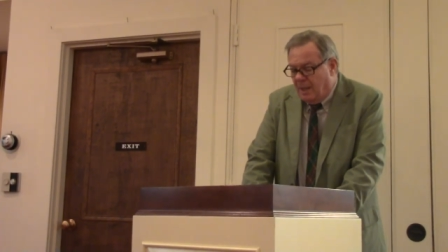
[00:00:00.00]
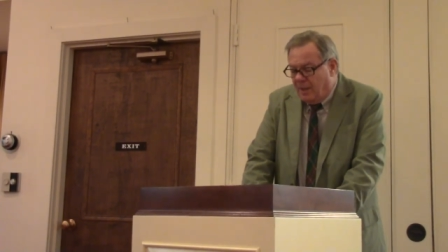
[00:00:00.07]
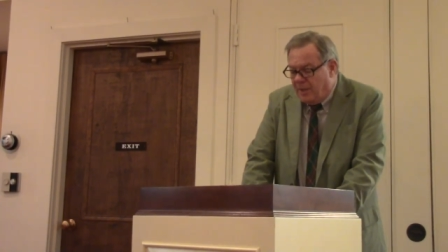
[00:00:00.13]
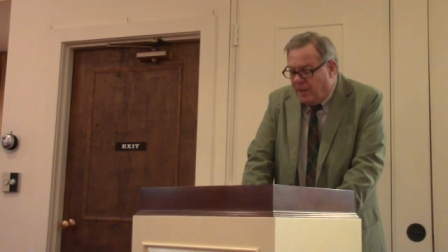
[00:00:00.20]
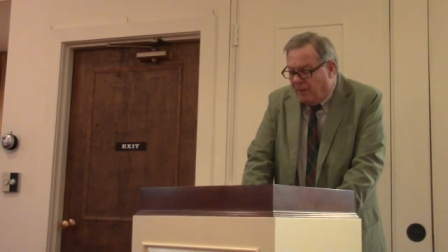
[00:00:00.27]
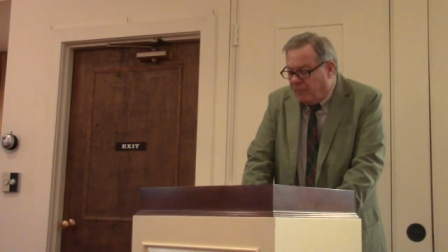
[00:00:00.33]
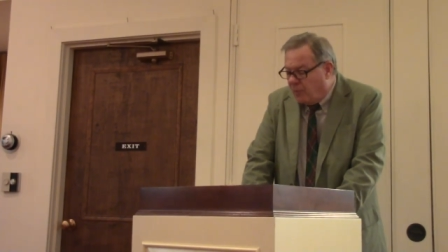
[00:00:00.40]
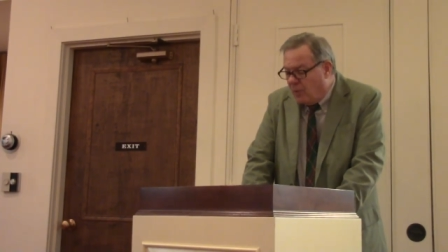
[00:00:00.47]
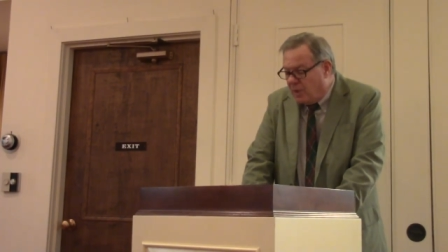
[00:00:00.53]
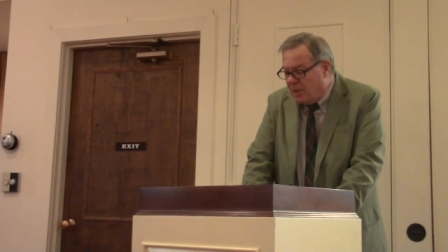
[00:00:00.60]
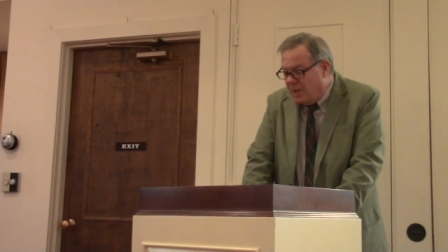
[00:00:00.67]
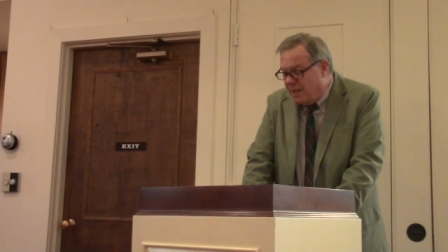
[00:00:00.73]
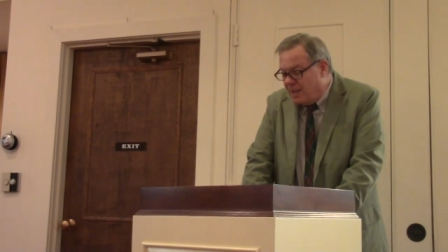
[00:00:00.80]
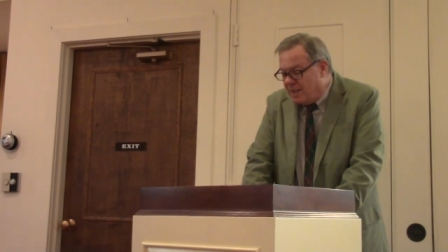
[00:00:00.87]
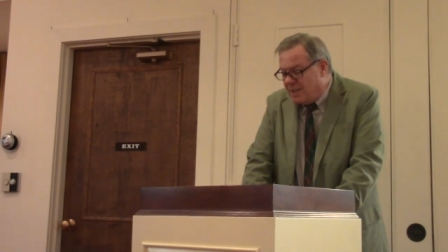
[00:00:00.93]
Therefore,
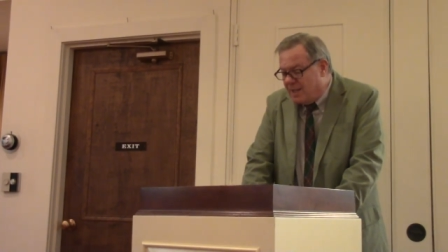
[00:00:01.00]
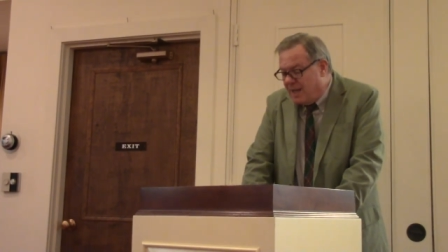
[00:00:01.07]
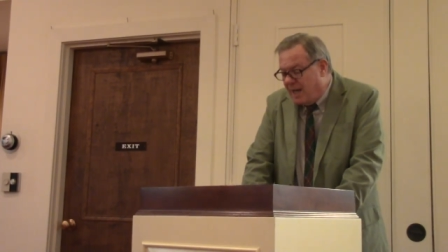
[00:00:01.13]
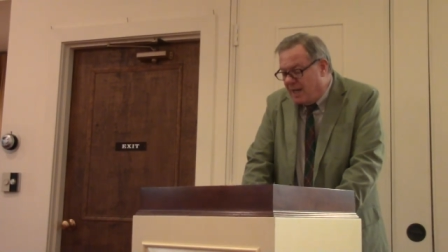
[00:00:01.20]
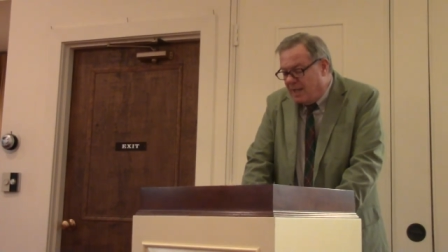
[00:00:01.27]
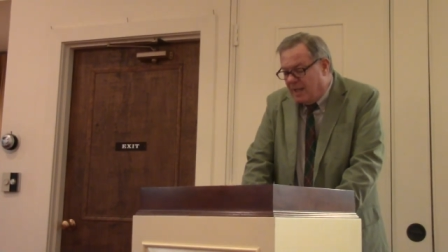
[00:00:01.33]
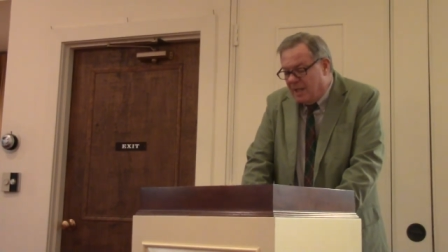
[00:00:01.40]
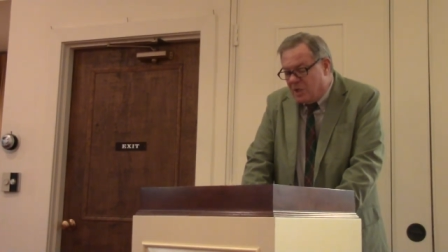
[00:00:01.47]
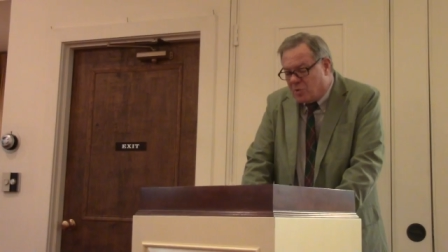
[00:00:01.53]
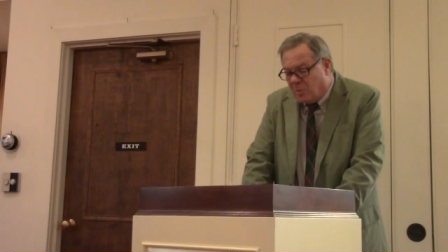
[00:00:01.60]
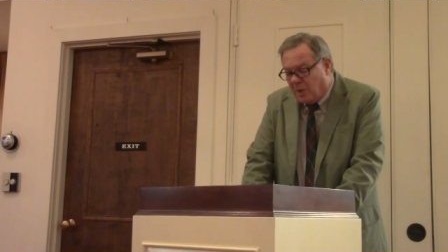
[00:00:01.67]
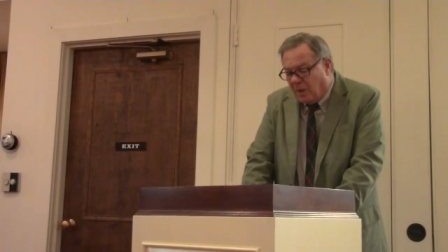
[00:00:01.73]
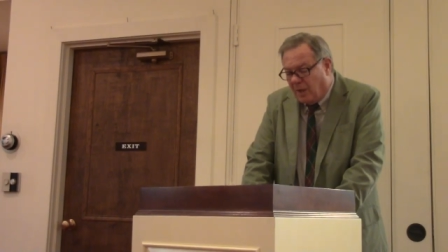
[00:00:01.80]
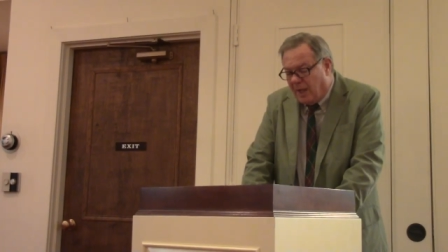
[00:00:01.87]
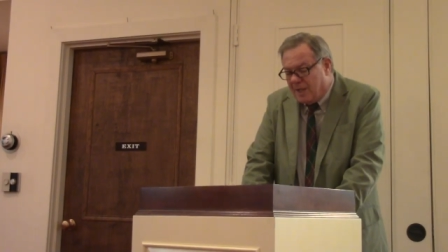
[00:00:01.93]
to this day, the
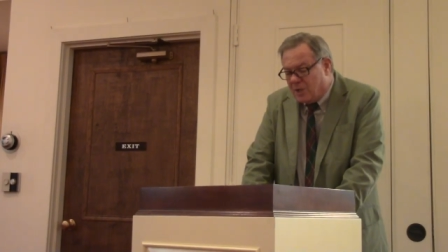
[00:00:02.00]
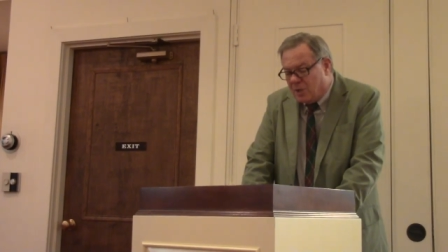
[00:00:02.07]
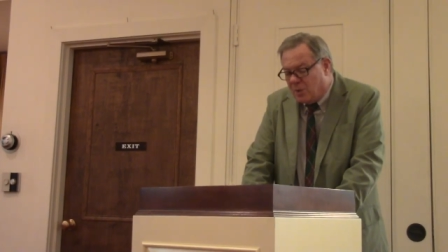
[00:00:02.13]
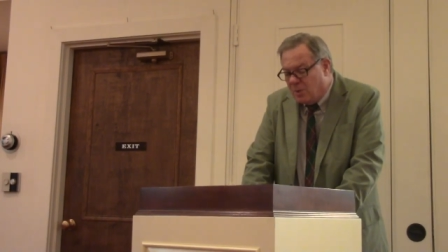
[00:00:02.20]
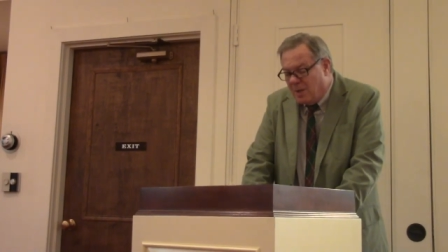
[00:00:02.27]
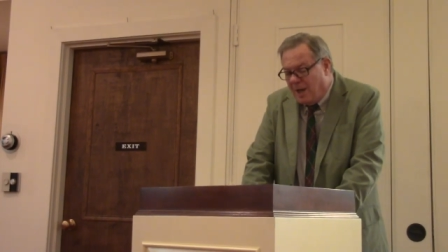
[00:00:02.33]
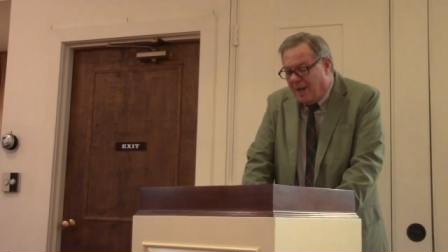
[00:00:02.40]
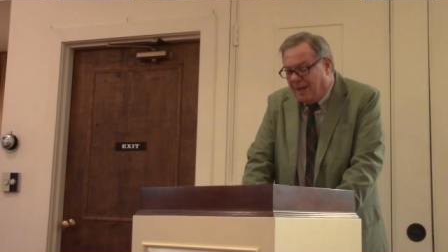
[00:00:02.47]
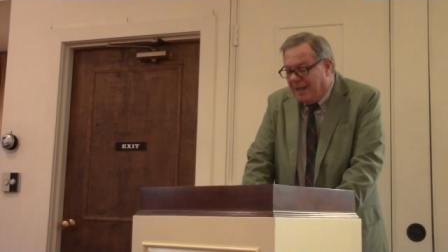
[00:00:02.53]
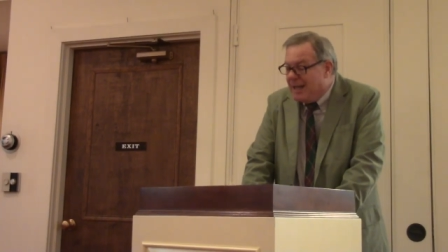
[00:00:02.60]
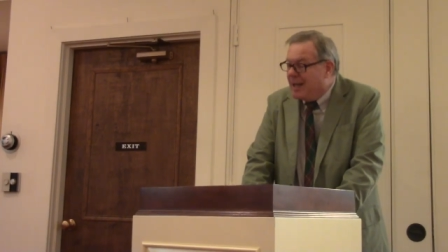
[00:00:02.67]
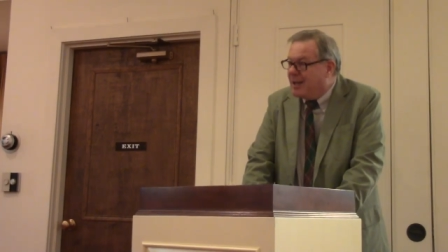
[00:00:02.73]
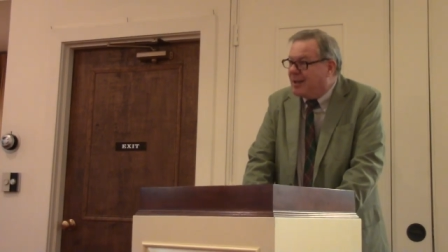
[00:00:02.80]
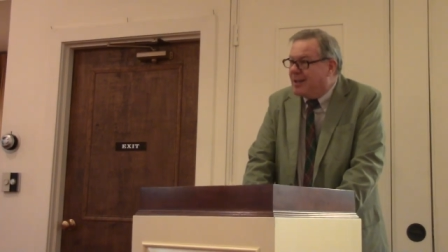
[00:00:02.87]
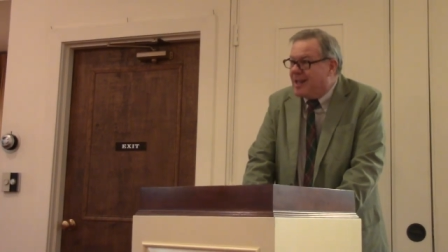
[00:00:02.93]
Israelites do not
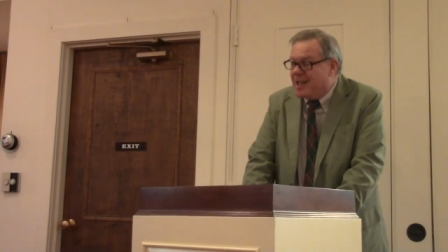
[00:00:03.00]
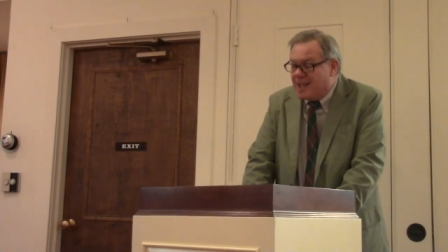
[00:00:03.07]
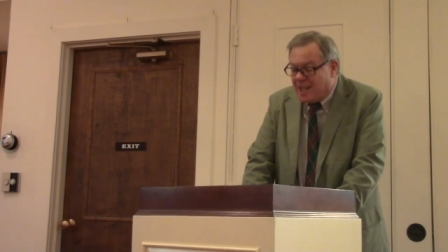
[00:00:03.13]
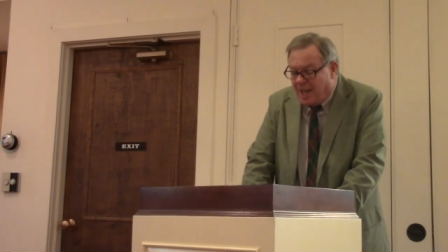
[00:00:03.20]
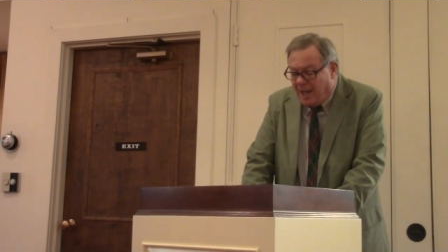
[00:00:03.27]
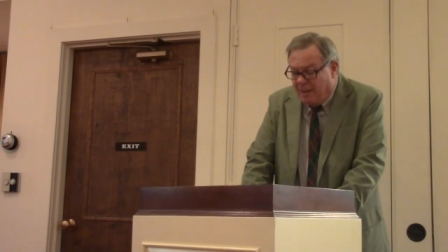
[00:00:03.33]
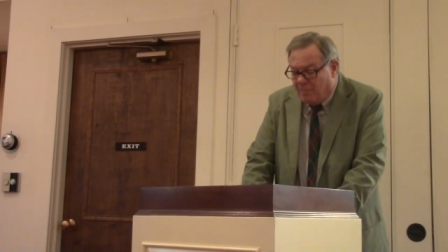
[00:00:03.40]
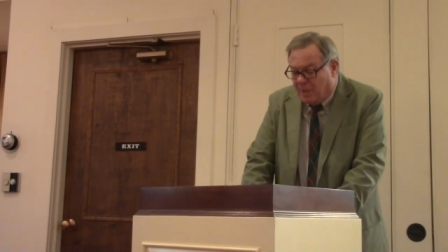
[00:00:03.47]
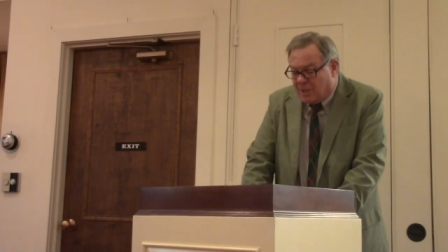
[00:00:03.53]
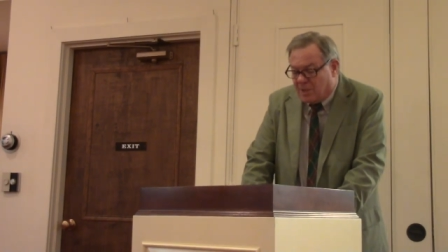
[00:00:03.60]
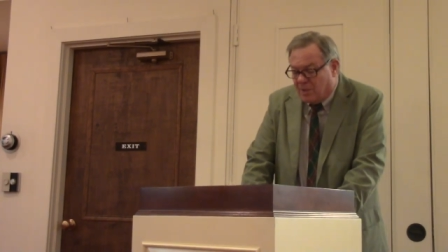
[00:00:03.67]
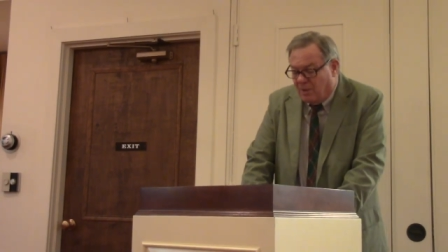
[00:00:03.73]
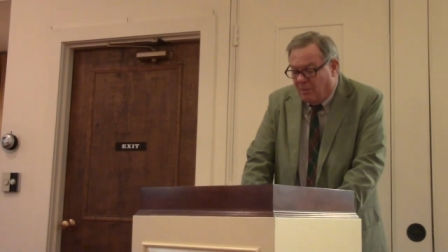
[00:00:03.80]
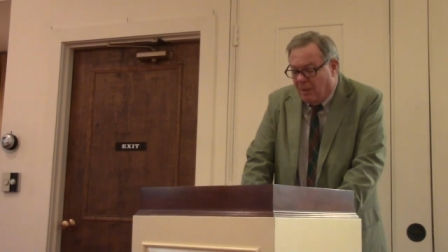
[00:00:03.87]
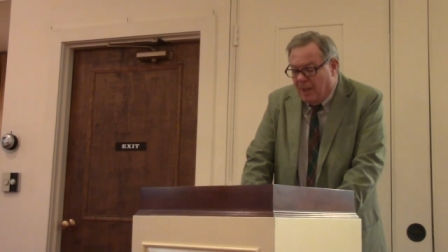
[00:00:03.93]
eat the thigh
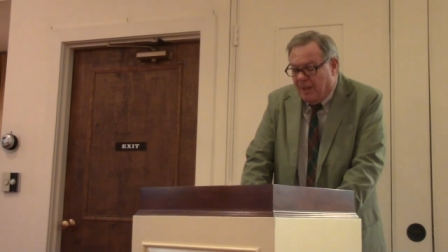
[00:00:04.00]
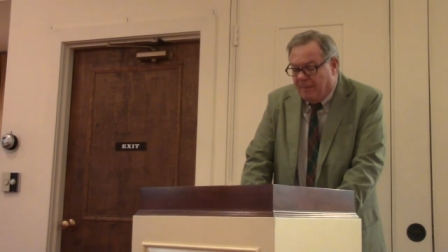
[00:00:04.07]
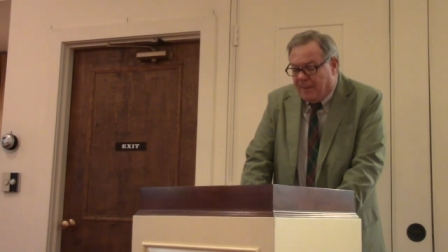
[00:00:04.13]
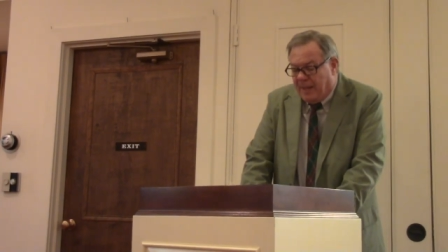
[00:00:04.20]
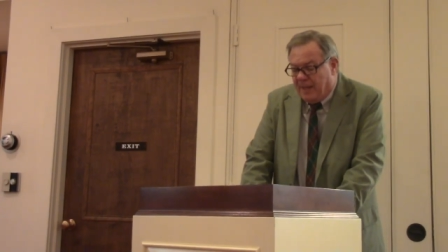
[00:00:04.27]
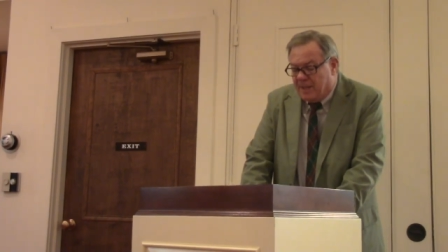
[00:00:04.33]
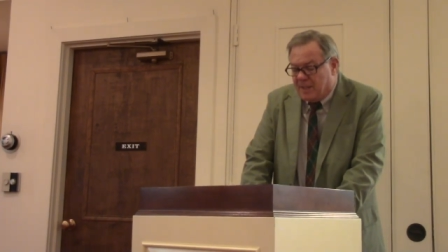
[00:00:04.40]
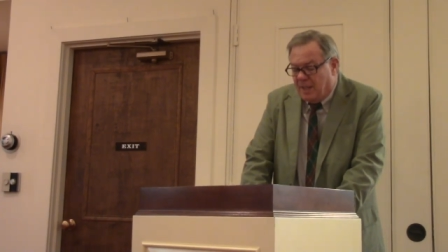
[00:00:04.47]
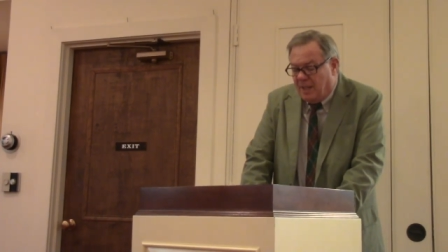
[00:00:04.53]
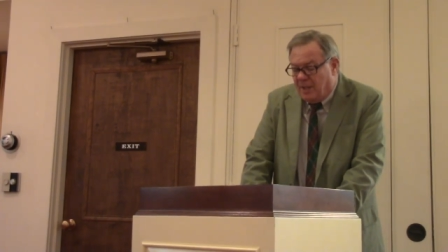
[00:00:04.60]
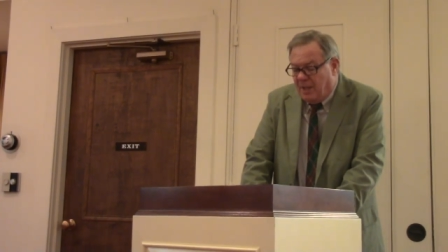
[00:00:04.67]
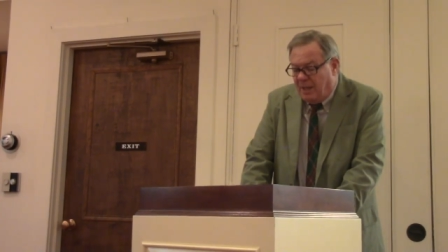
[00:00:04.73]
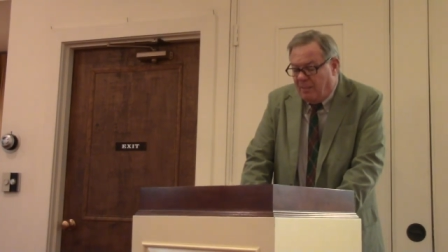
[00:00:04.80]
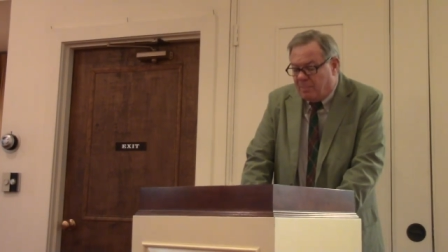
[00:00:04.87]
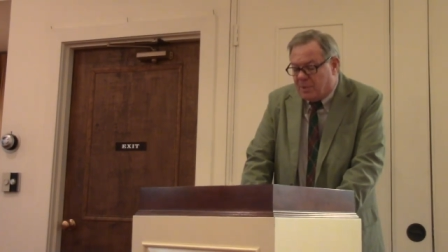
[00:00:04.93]
muscle that is
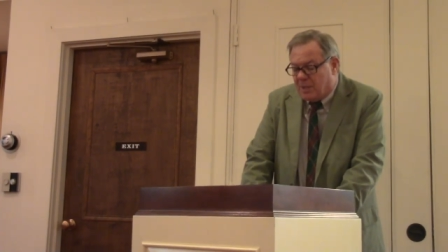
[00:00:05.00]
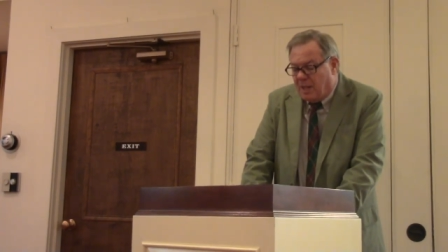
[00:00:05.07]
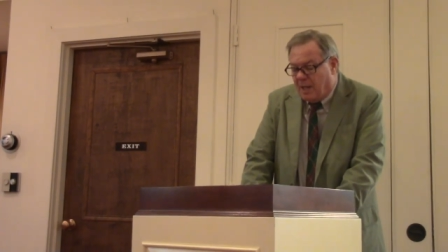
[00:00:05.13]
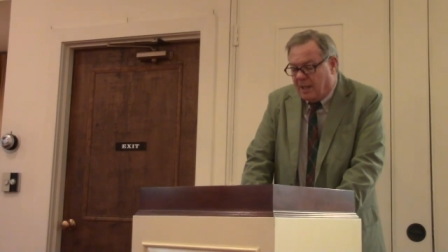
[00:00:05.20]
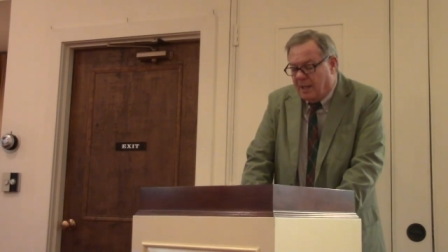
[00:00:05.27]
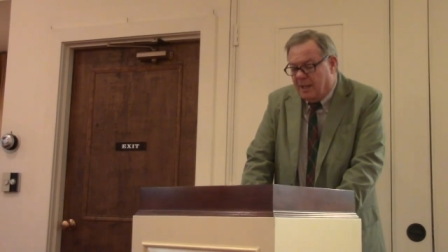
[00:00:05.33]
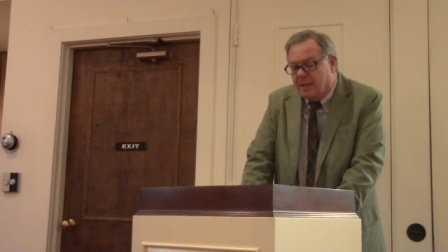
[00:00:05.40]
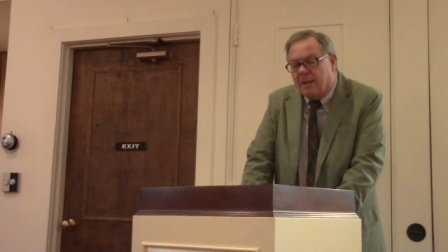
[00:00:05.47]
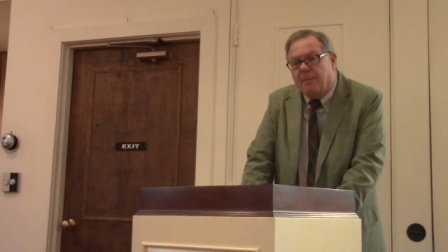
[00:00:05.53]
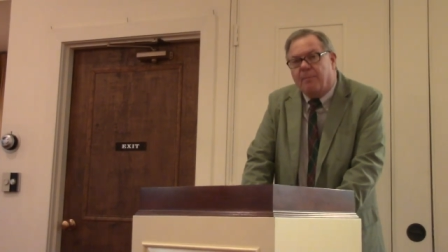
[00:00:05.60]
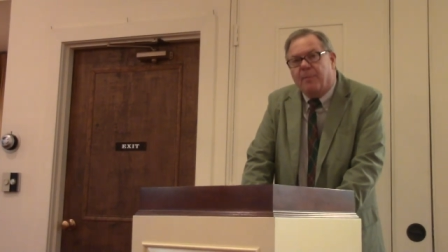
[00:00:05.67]
on the hip socket,